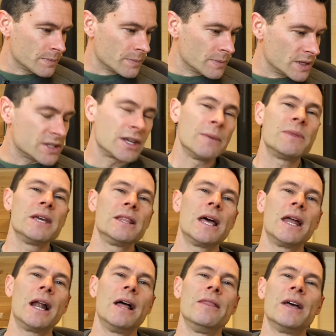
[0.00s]
something
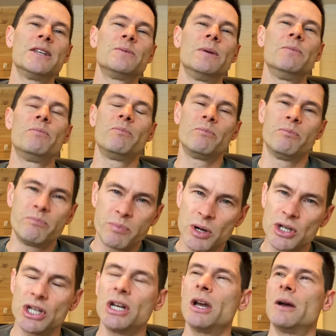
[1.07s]
that has been
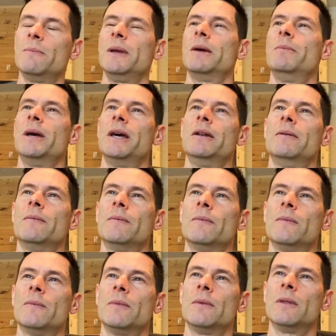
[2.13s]
pushing on me a bit.
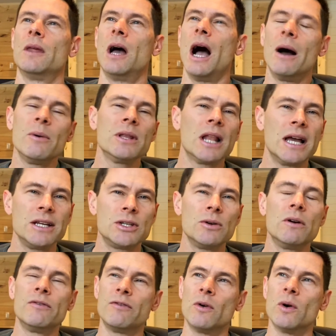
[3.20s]
I would like
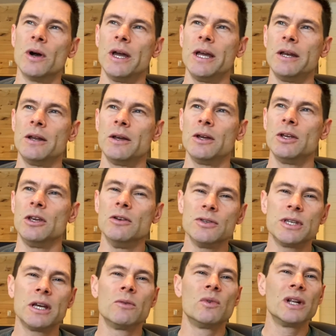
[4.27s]
to avoid
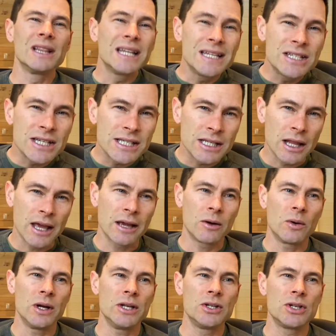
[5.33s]
using religious
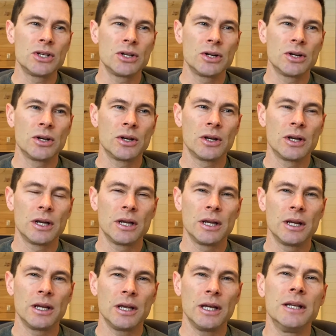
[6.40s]
language
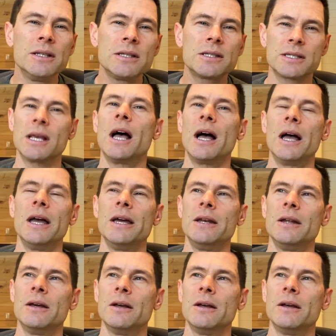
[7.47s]
inside